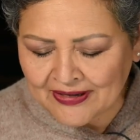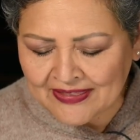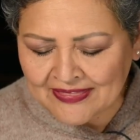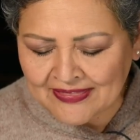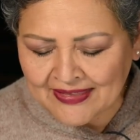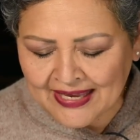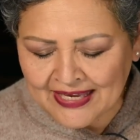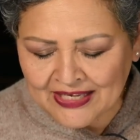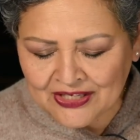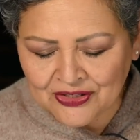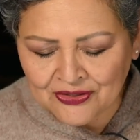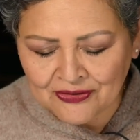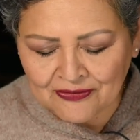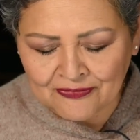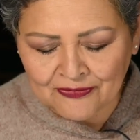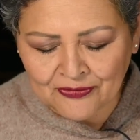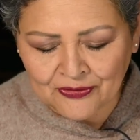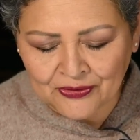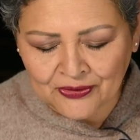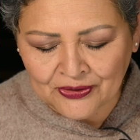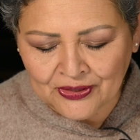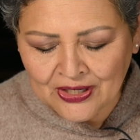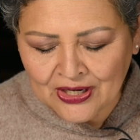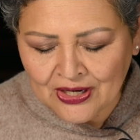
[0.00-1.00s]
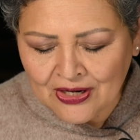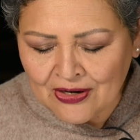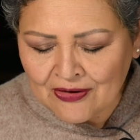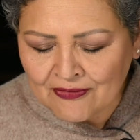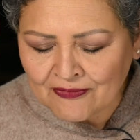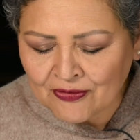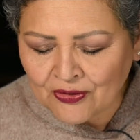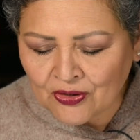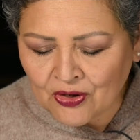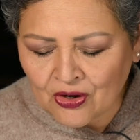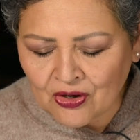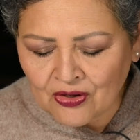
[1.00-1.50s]
I thank you for,
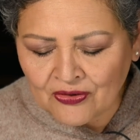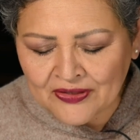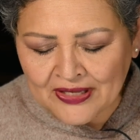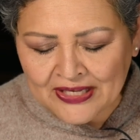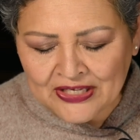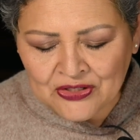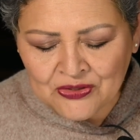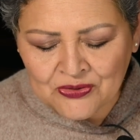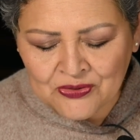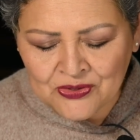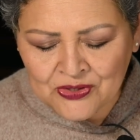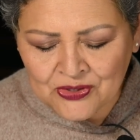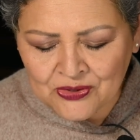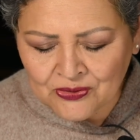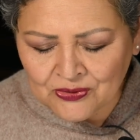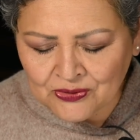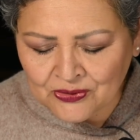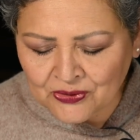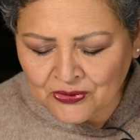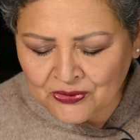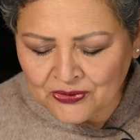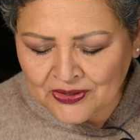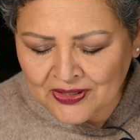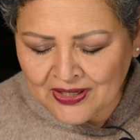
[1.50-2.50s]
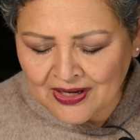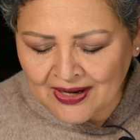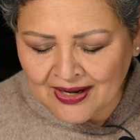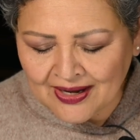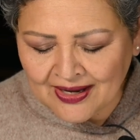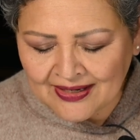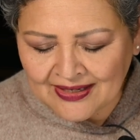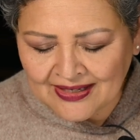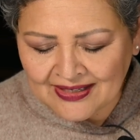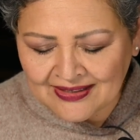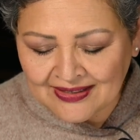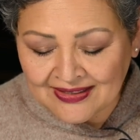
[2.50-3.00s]
for all that you do, Lord
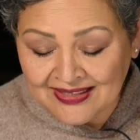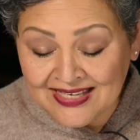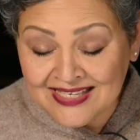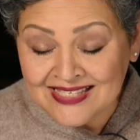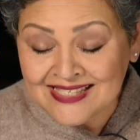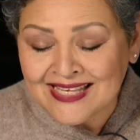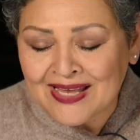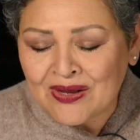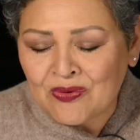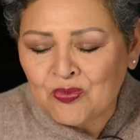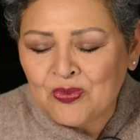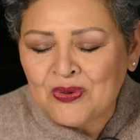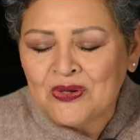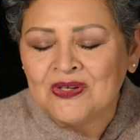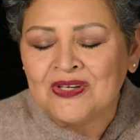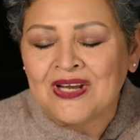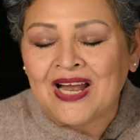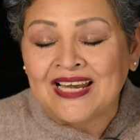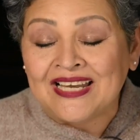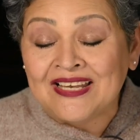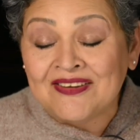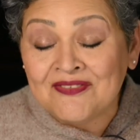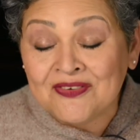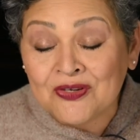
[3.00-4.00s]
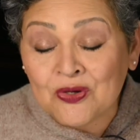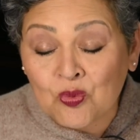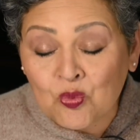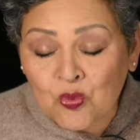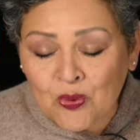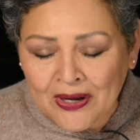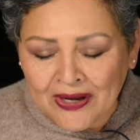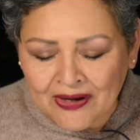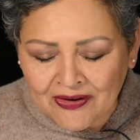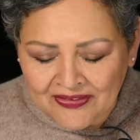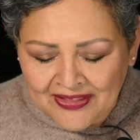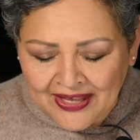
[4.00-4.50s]
God, and things that we're not even
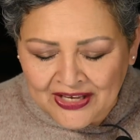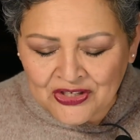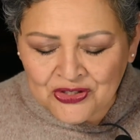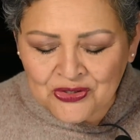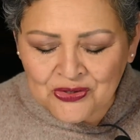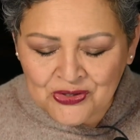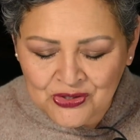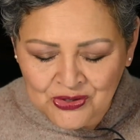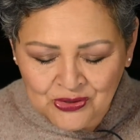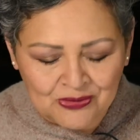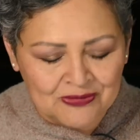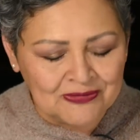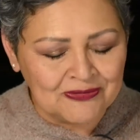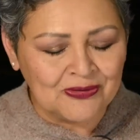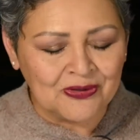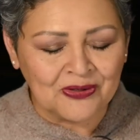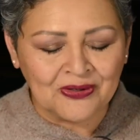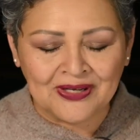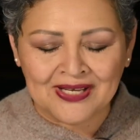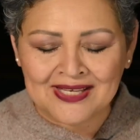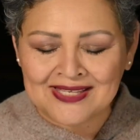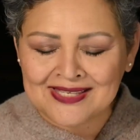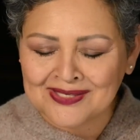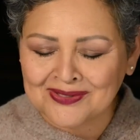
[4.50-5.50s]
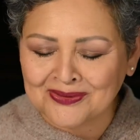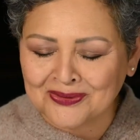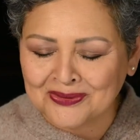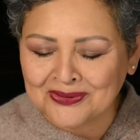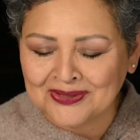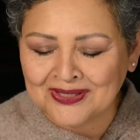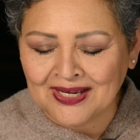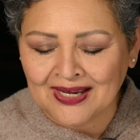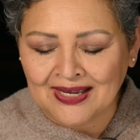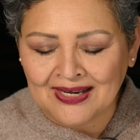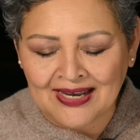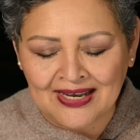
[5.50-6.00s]
aware that you do for us,
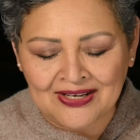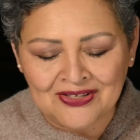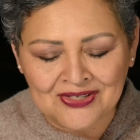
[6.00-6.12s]
Lord God.